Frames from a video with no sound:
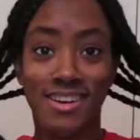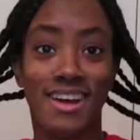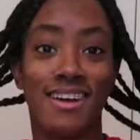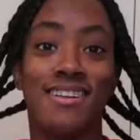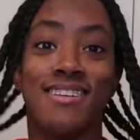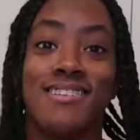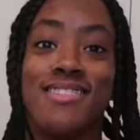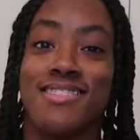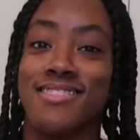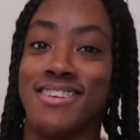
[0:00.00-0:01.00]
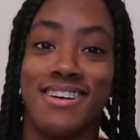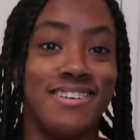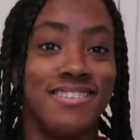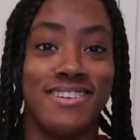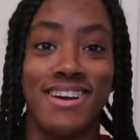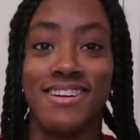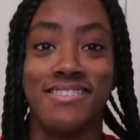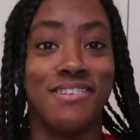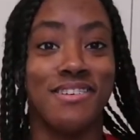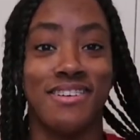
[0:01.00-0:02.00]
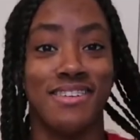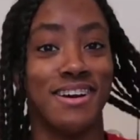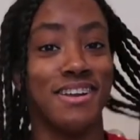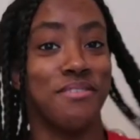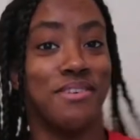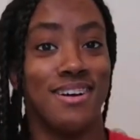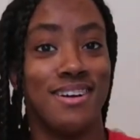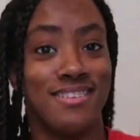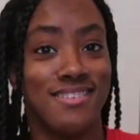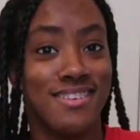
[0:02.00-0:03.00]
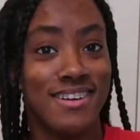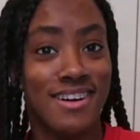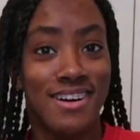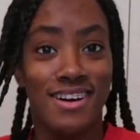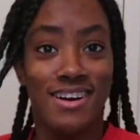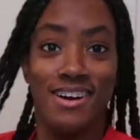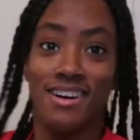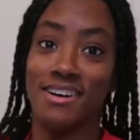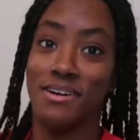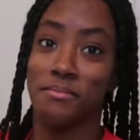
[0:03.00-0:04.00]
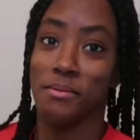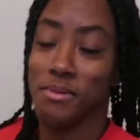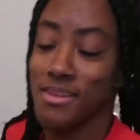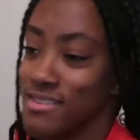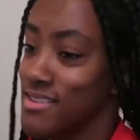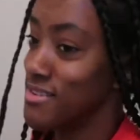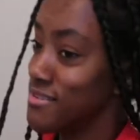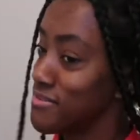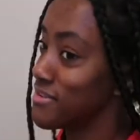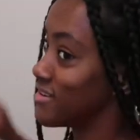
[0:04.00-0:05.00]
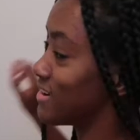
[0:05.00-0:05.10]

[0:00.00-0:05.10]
It didn't take as long as I thought it would, honestly. I'm gonna turn it for you